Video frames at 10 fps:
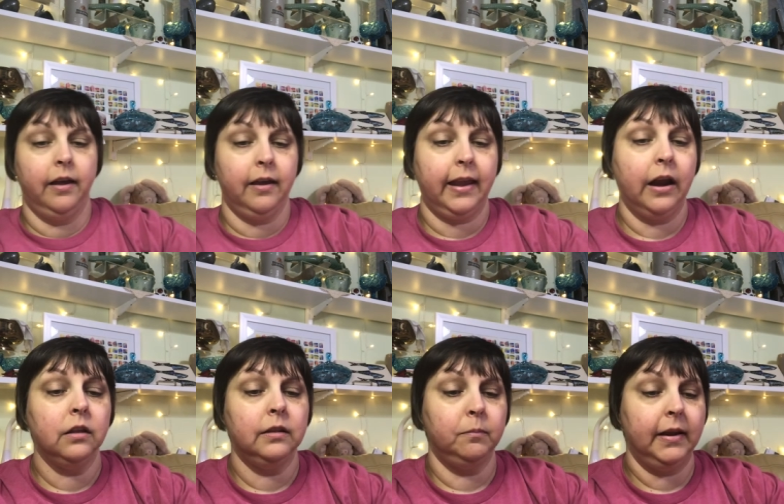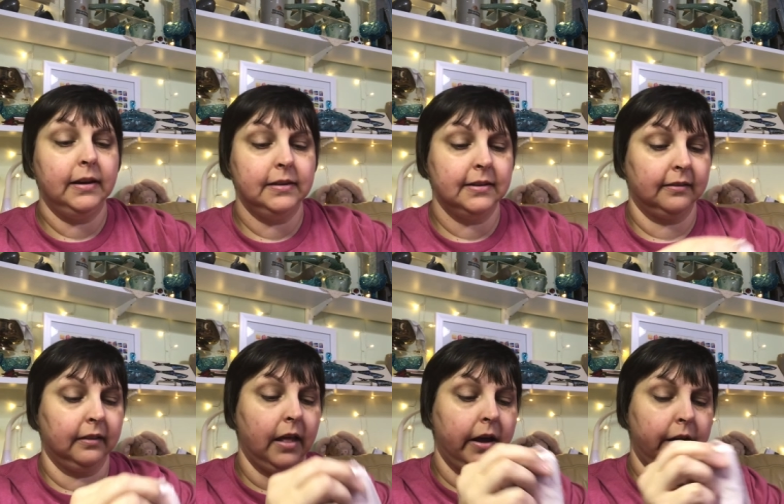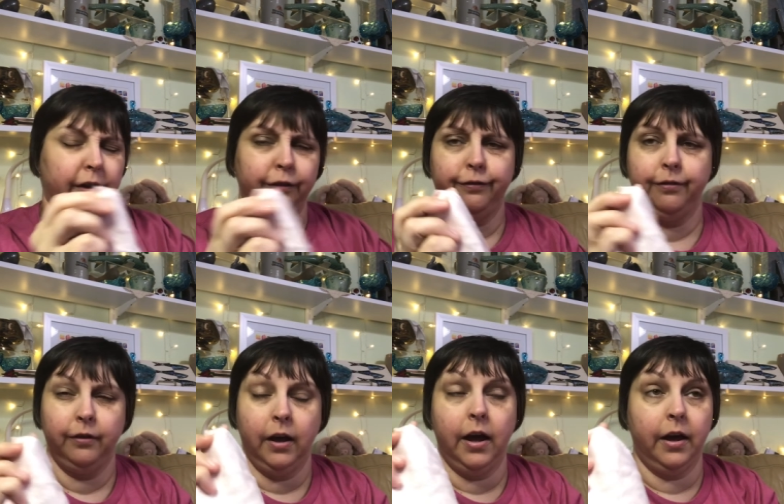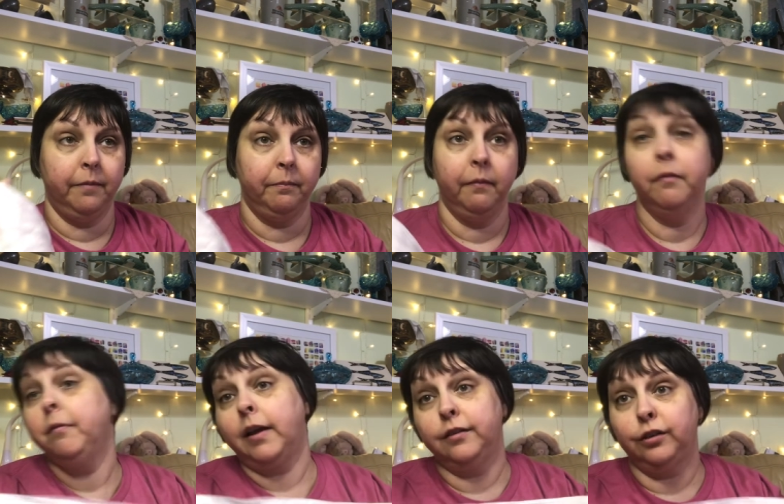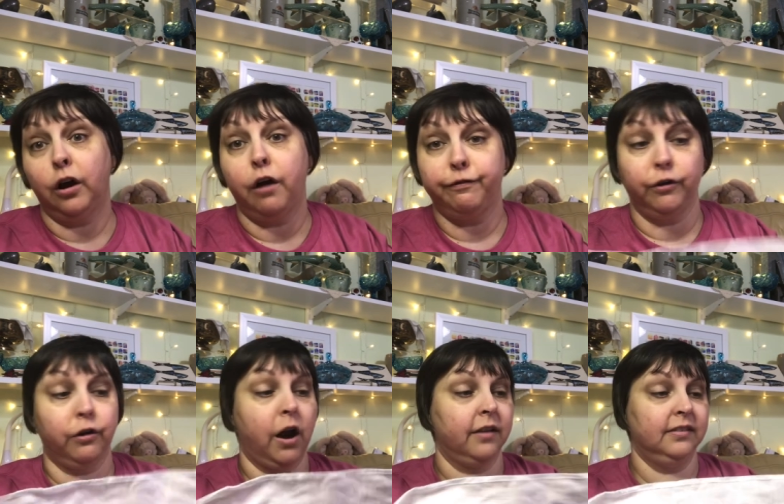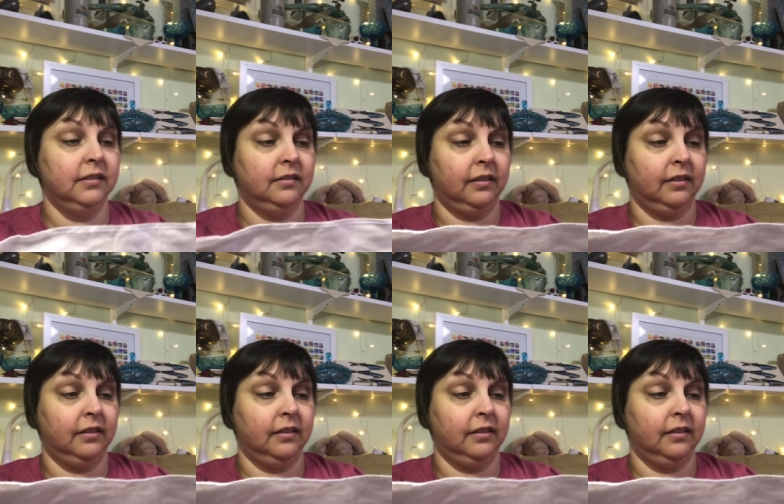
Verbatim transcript: Carolyn Manning does a lot of, um, because they're all full crosses,